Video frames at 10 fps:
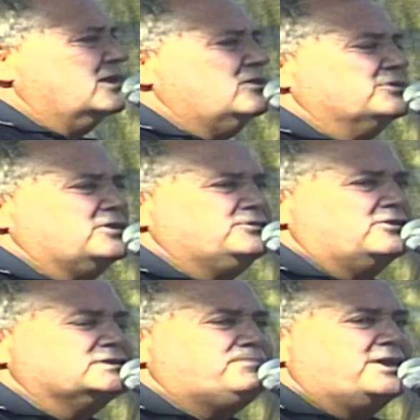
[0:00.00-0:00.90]
like to
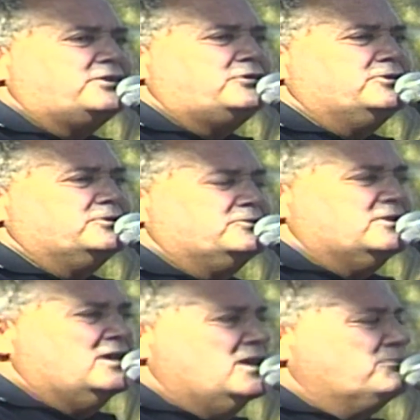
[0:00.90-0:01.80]
acknowledge Bunaroo.
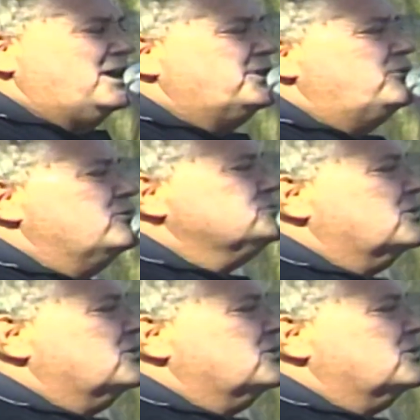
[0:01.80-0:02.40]
Bunaroo is the